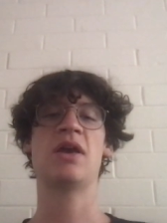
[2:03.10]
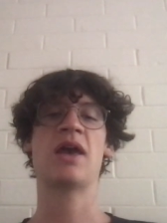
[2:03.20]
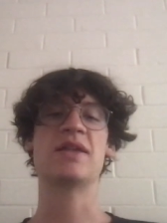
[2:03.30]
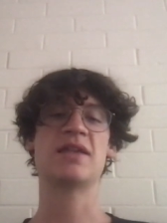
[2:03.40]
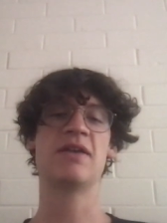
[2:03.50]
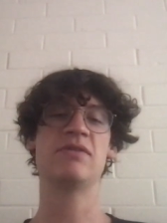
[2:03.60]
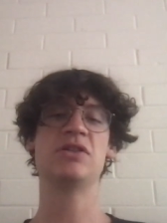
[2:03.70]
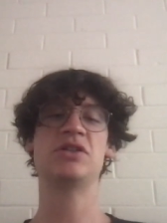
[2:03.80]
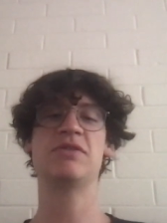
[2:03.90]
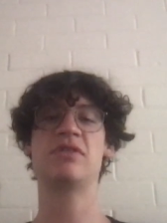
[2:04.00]
has heavily
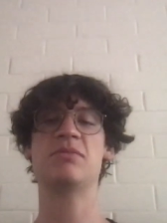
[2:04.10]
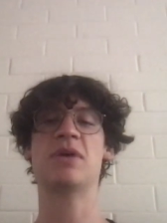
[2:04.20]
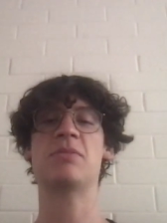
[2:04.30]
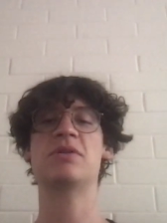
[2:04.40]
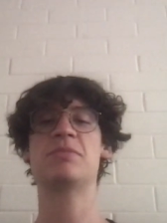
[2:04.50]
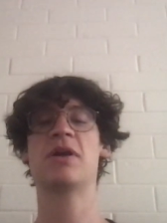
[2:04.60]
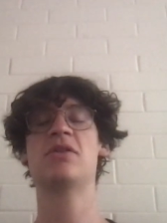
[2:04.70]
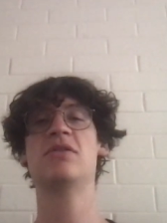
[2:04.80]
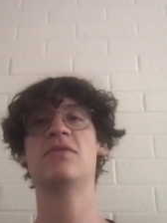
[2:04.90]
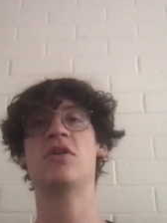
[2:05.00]
shifted my
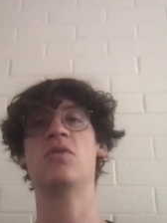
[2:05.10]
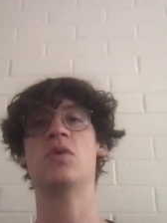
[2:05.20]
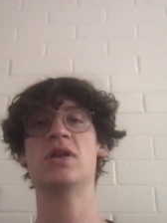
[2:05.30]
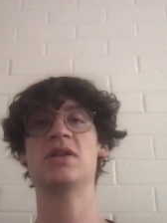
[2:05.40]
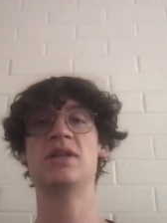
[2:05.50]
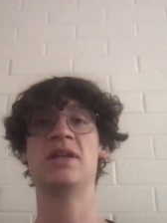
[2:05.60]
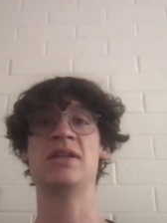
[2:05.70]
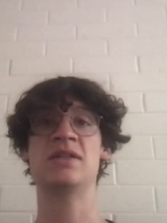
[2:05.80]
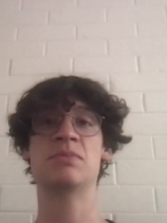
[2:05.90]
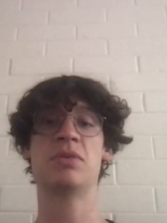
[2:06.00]
perspective on what it
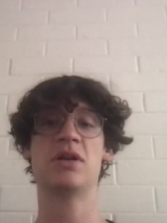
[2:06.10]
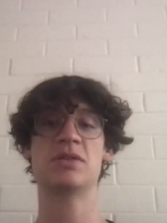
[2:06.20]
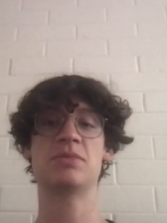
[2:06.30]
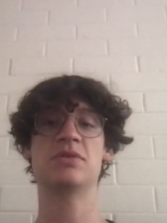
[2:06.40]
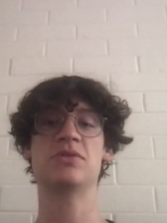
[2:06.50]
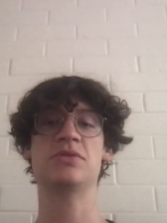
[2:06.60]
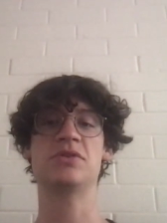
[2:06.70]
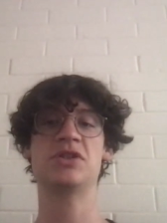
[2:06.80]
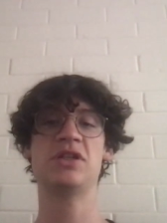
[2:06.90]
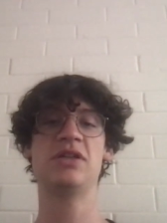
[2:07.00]
is possible to
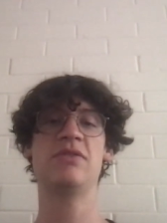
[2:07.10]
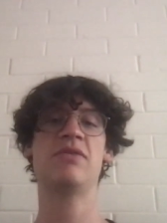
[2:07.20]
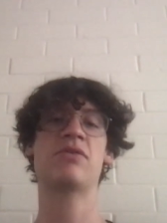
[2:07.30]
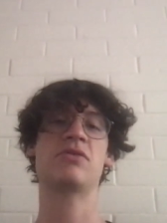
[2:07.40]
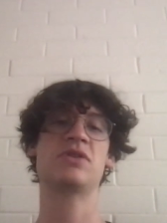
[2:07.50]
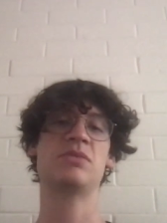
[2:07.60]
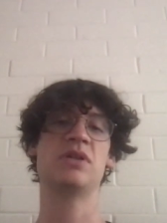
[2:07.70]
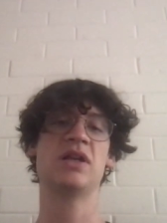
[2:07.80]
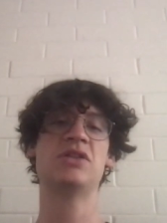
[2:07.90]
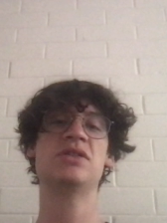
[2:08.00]
achieve through
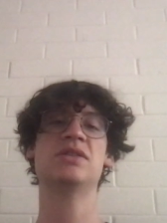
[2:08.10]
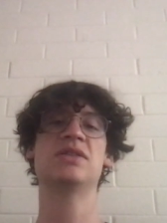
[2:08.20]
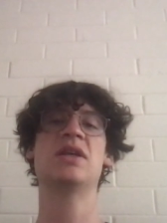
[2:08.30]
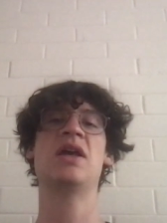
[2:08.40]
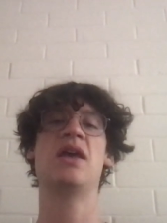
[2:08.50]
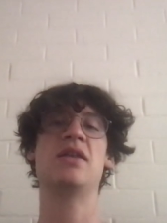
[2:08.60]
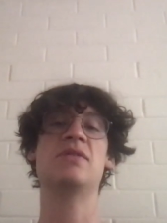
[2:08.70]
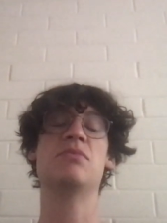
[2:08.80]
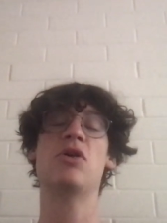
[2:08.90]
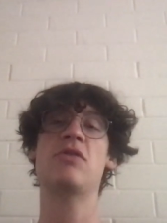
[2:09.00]
simulations and has
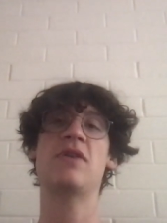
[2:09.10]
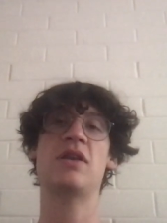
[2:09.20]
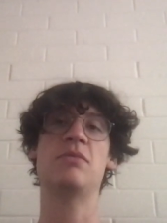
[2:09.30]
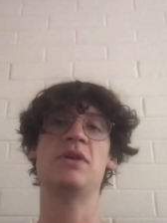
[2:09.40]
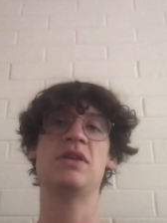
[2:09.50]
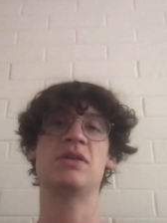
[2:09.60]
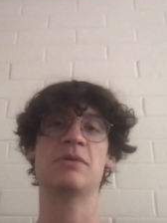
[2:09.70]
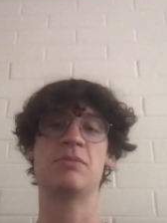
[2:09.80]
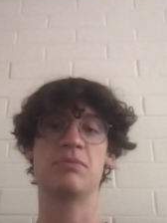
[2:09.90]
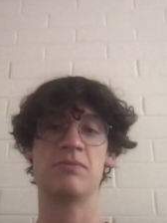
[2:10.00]
motivated me
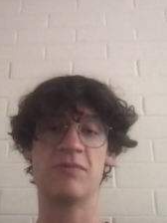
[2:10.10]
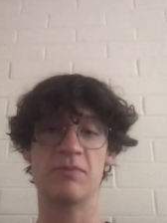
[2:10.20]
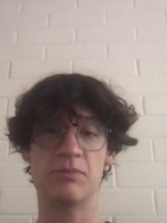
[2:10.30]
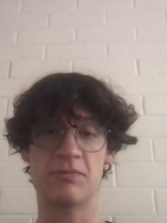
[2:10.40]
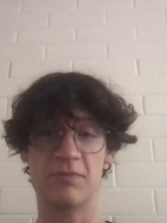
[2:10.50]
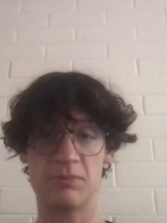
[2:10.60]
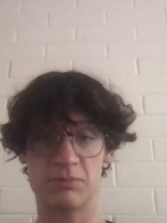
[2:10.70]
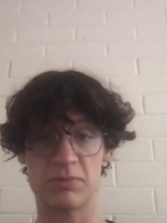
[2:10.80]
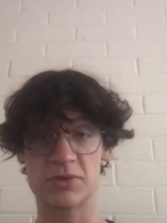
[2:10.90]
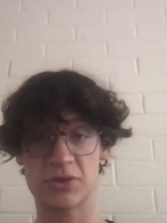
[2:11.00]
to
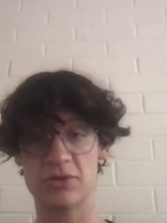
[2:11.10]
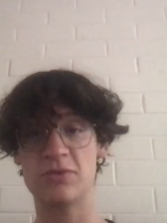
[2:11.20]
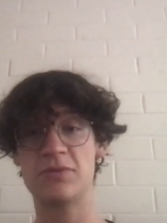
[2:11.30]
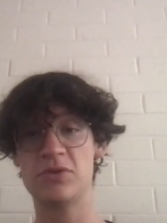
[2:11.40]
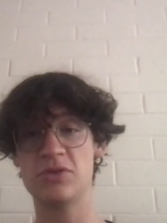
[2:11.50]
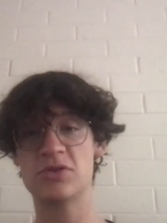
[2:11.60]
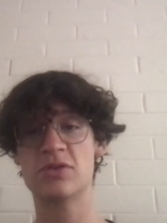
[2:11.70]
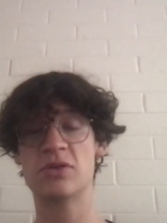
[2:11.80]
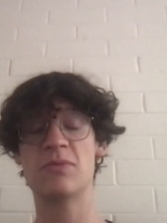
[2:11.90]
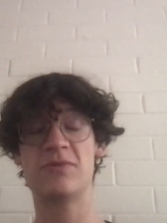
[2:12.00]
pursue
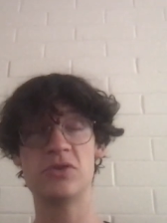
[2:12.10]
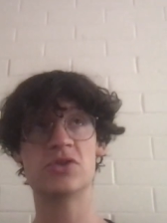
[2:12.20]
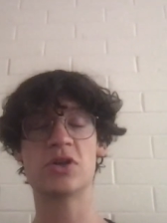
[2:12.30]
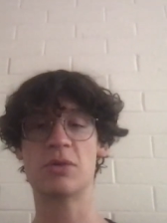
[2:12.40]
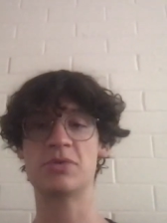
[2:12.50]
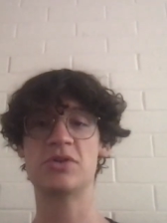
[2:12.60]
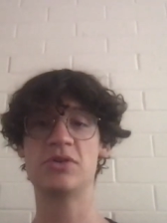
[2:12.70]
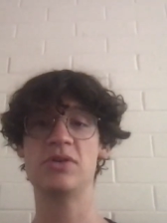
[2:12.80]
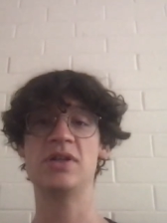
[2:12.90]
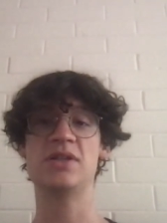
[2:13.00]
future, future
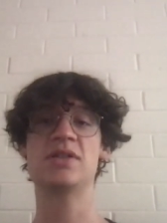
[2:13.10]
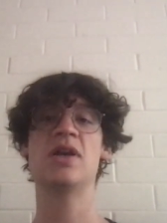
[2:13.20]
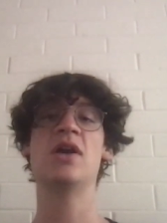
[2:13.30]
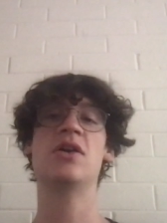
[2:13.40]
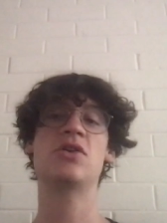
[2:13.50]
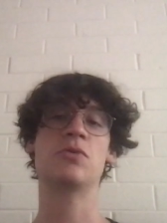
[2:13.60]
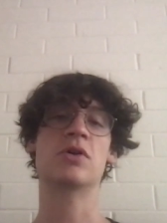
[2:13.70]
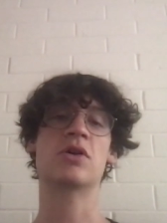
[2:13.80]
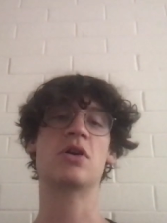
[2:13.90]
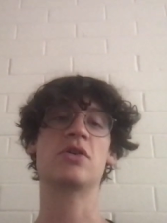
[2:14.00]
opportunities to
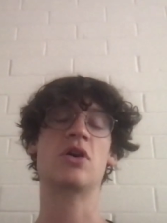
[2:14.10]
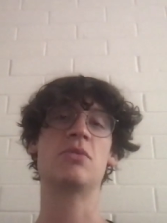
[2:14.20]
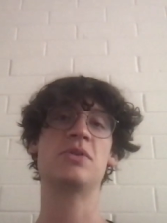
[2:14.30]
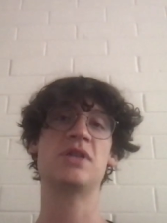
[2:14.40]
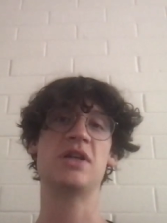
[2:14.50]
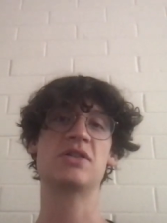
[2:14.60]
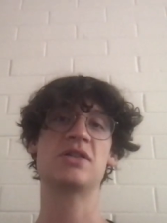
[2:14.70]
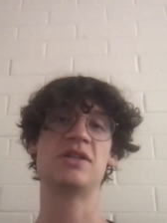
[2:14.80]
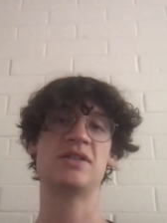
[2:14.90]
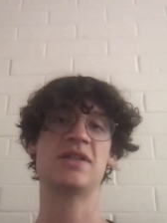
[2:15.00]
work on
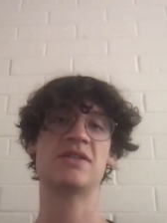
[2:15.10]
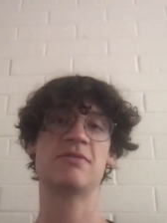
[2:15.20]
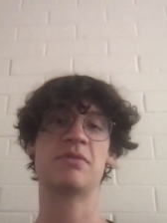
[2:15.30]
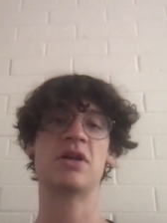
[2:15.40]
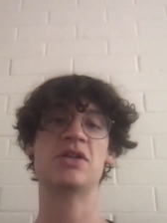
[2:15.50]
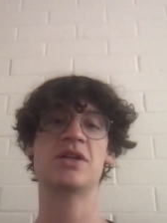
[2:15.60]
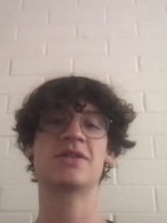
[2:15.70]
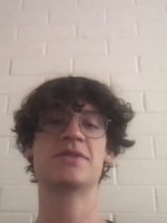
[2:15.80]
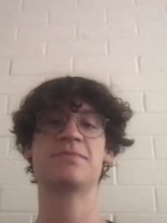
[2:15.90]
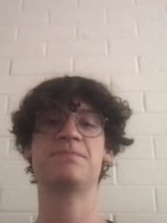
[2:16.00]
computationally intensive projects.